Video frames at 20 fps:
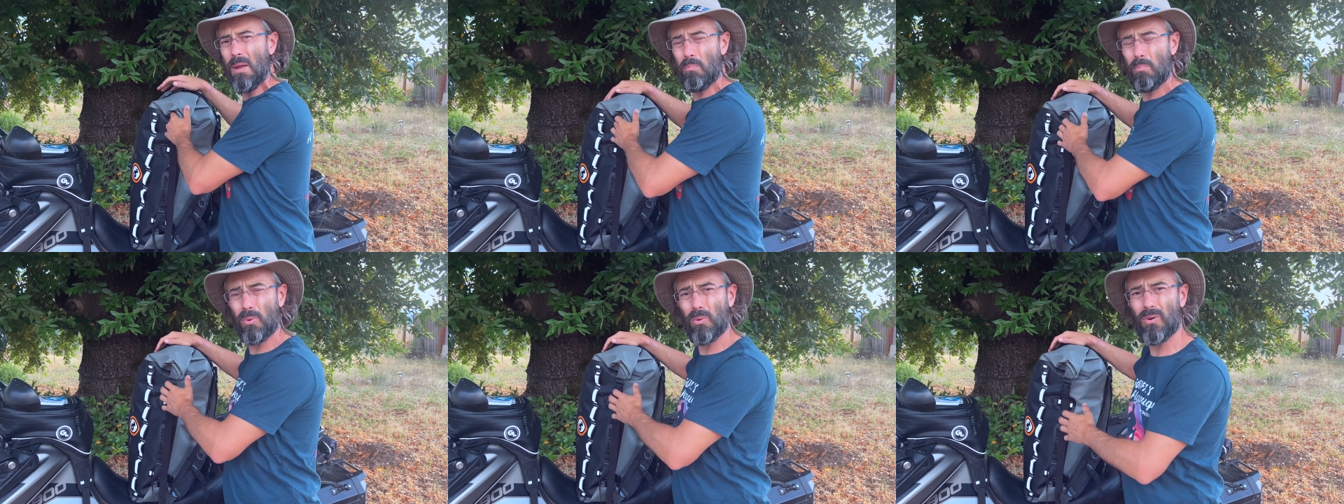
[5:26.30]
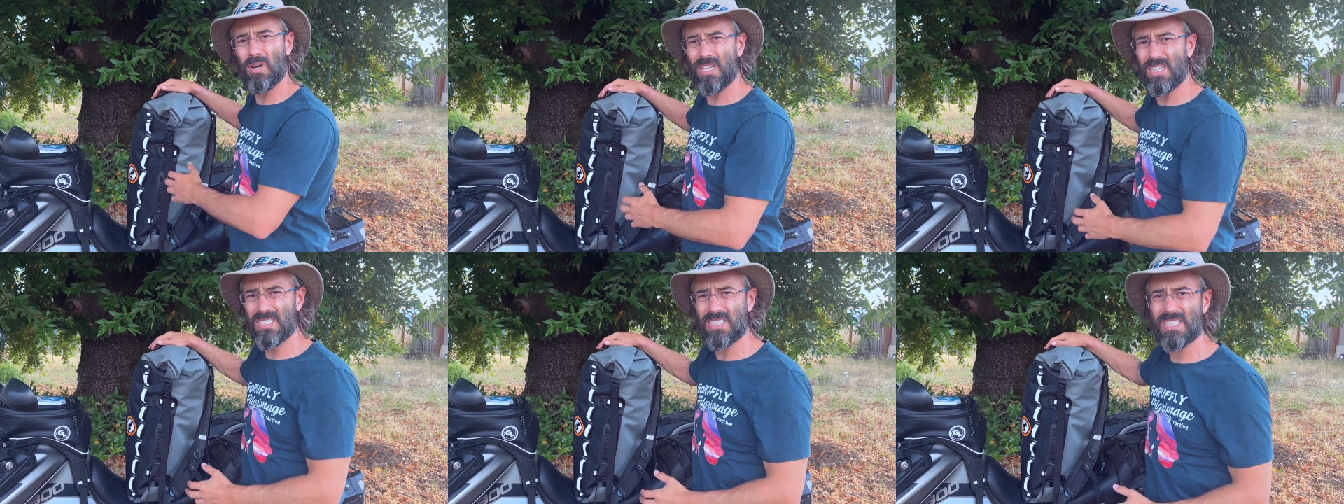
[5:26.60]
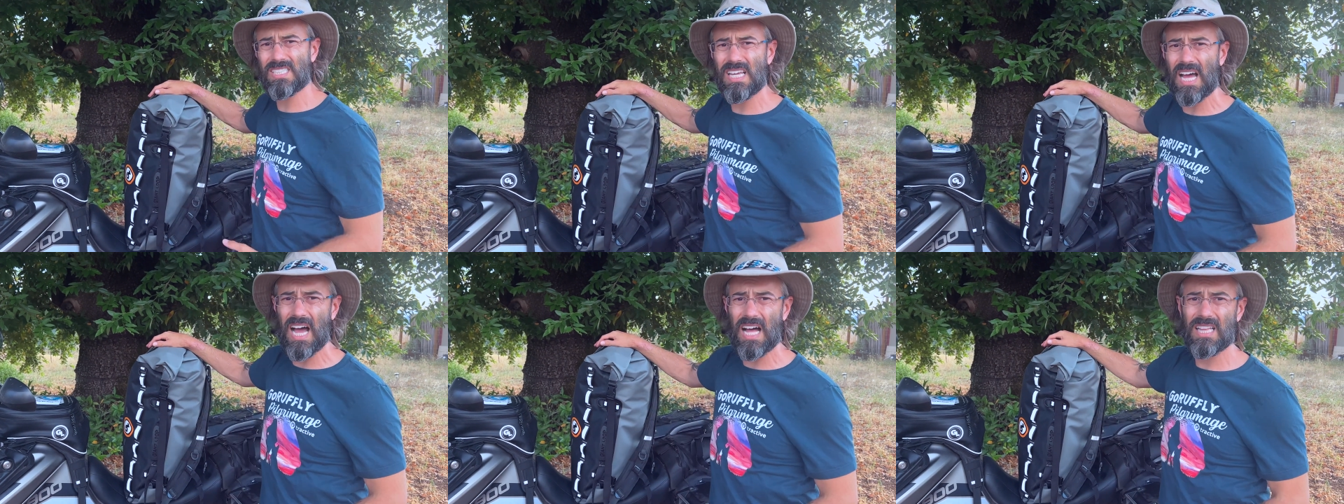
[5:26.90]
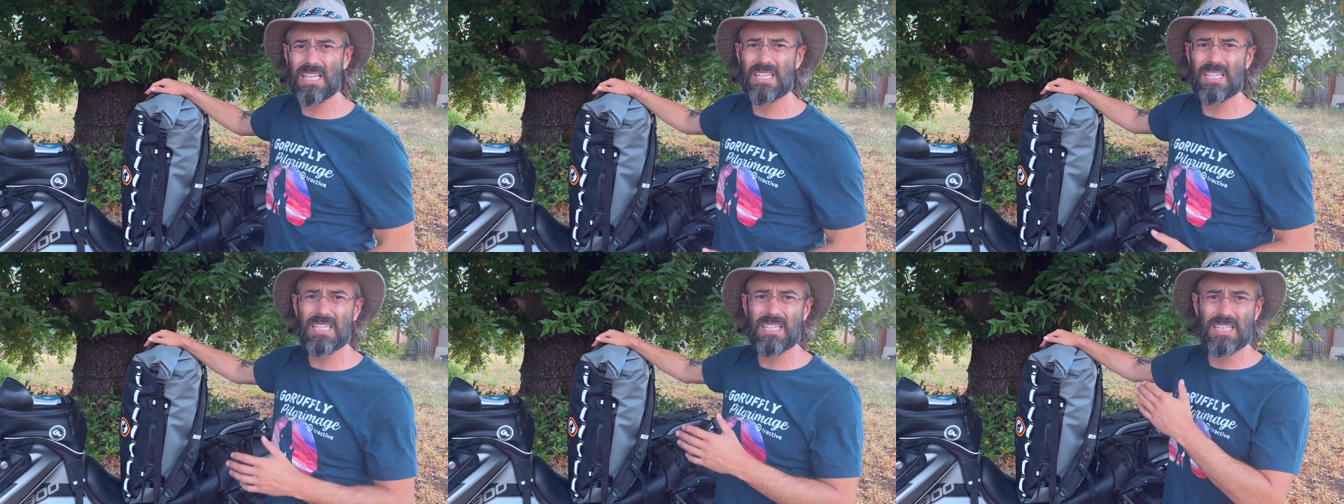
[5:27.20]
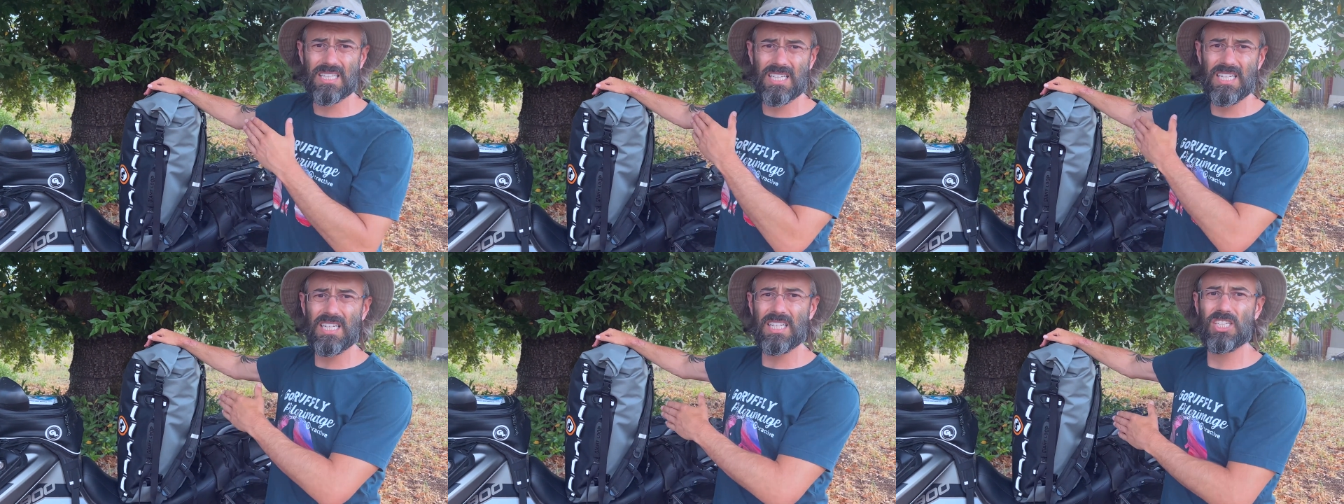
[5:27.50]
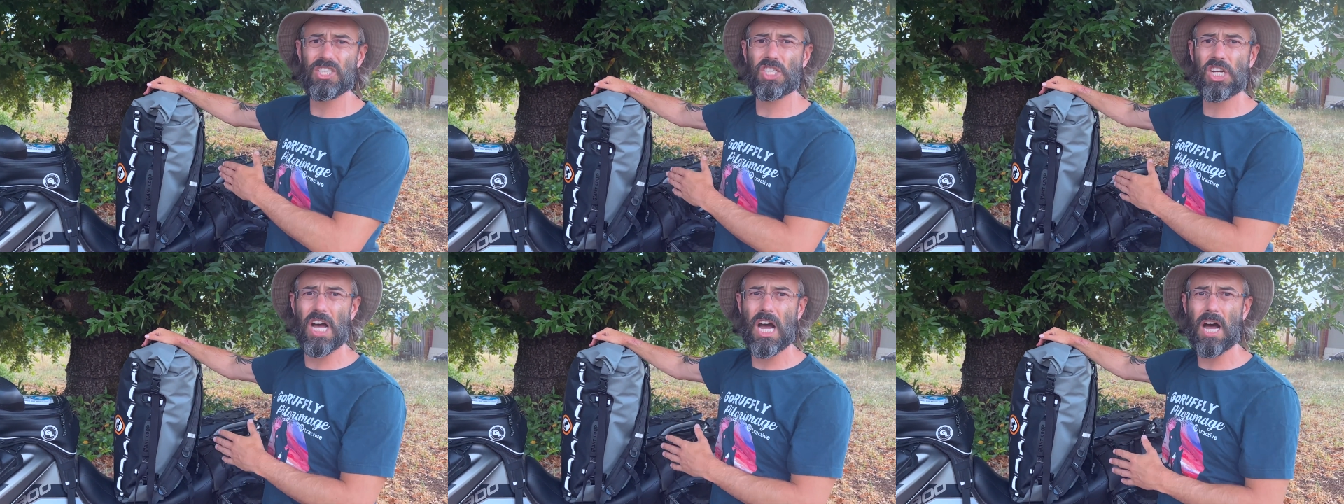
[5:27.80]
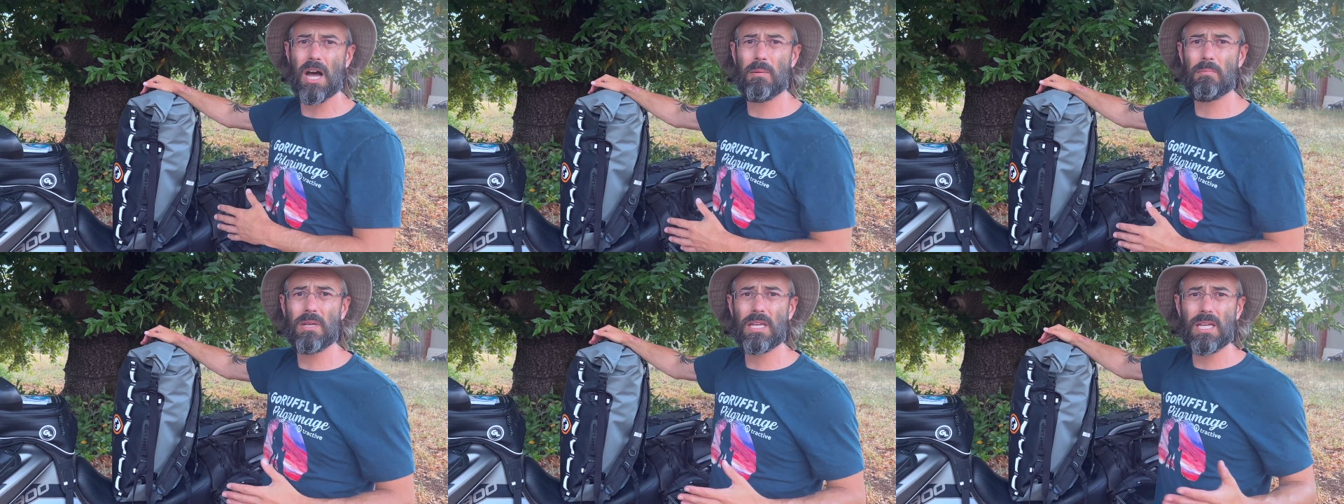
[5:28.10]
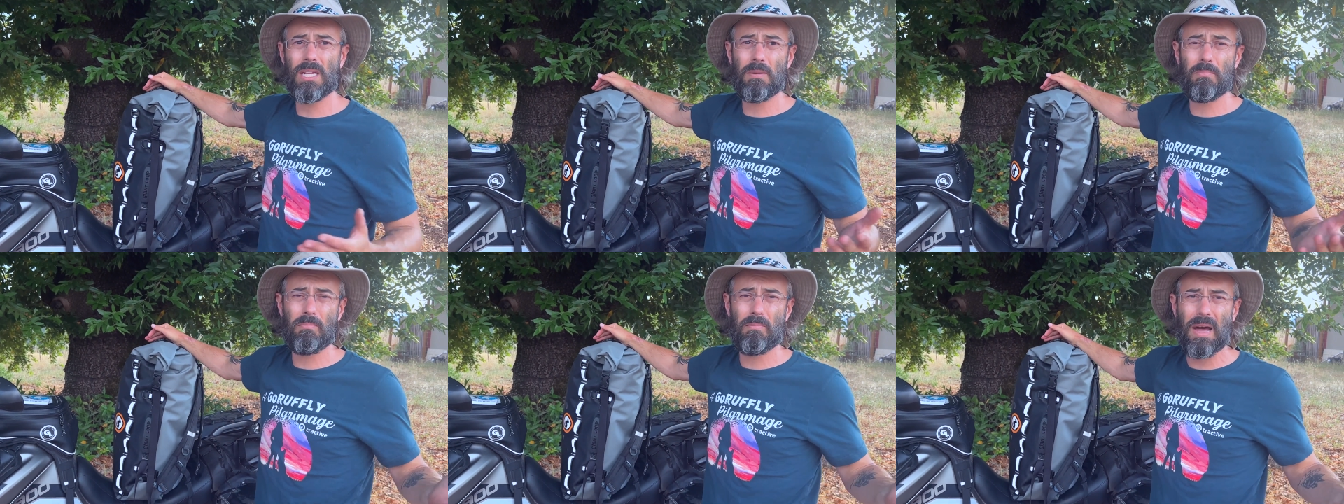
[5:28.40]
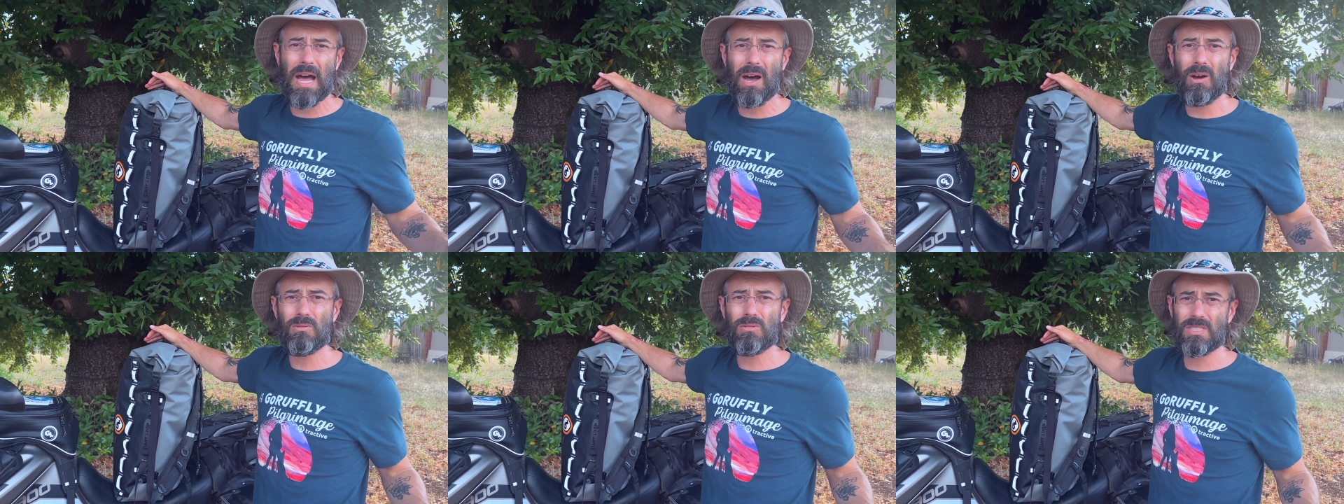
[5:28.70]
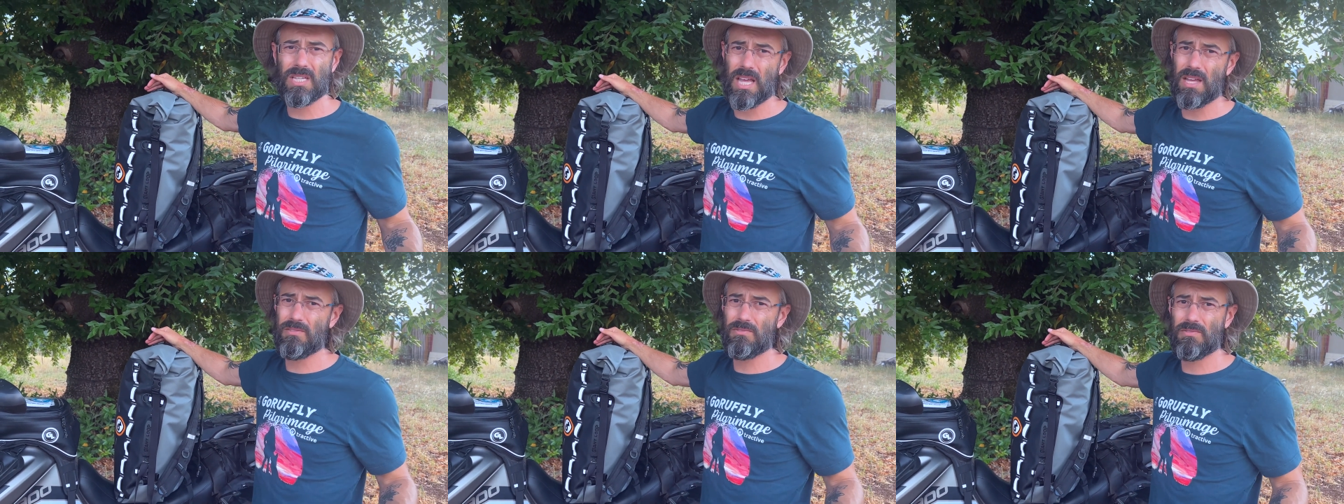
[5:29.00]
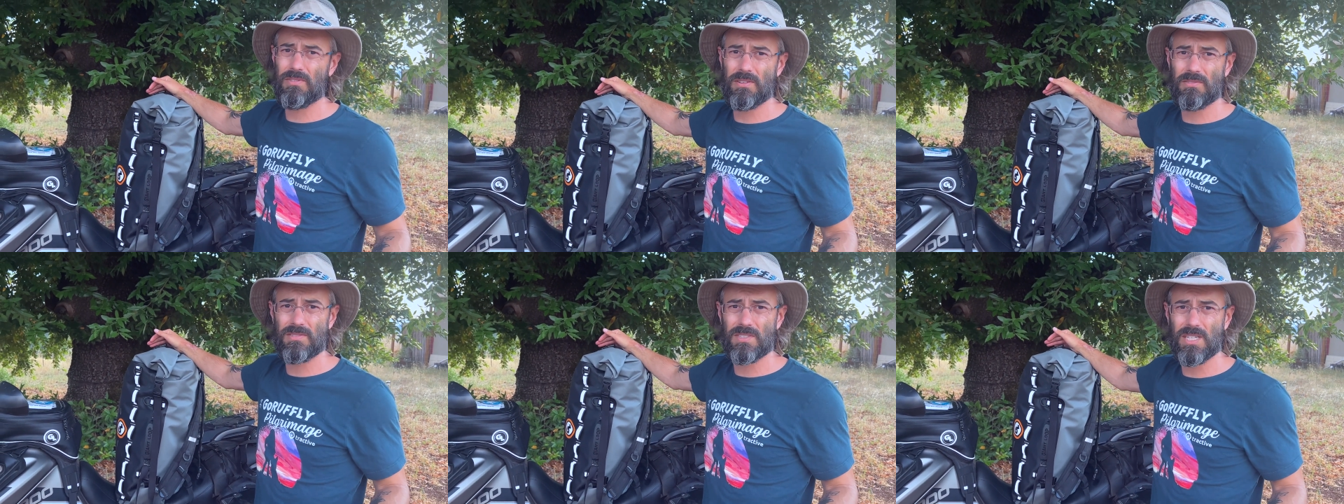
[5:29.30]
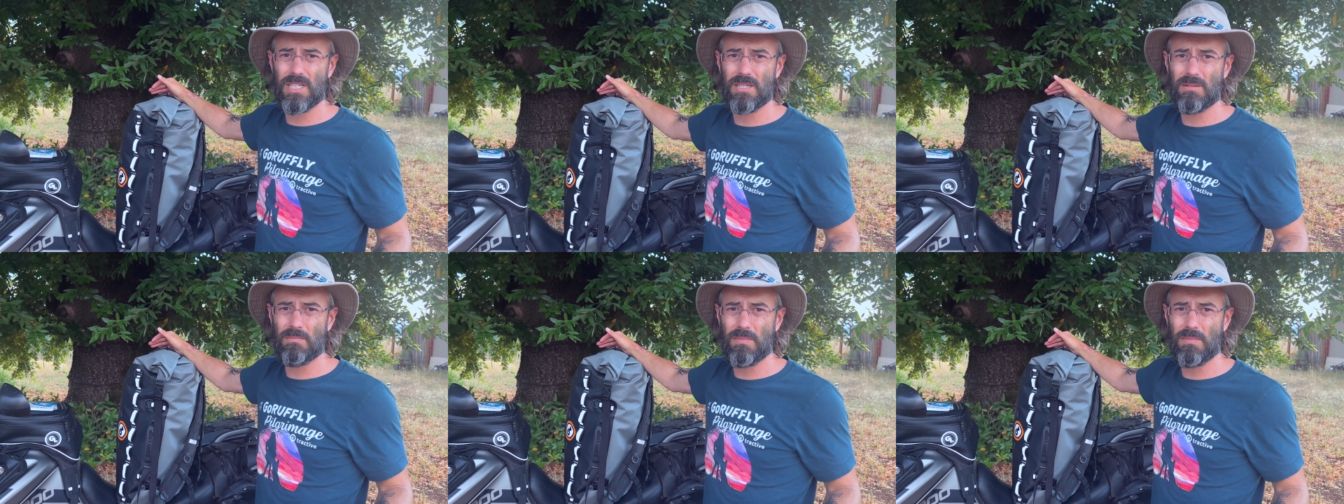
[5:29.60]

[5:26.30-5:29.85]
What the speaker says: pretty solid cleaning job in about 10-15